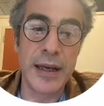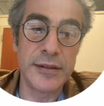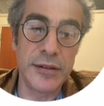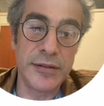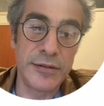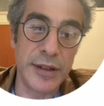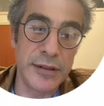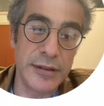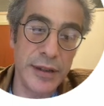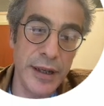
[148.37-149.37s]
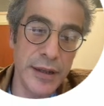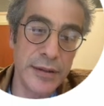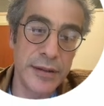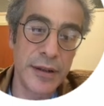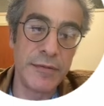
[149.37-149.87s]
As illustrated
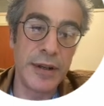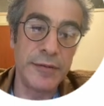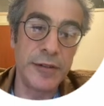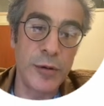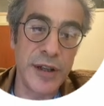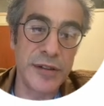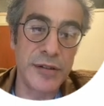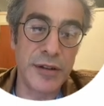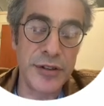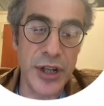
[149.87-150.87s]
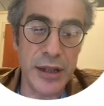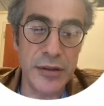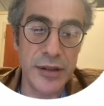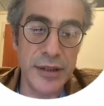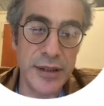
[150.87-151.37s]
here, when we look at
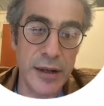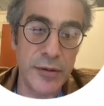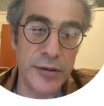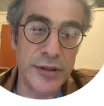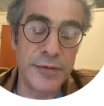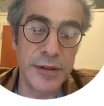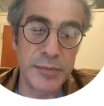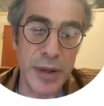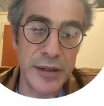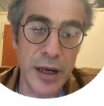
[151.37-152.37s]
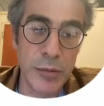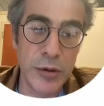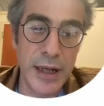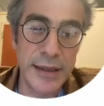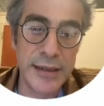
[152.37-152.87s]
trajectories across different
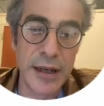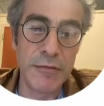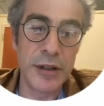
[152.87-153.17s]
metabolites,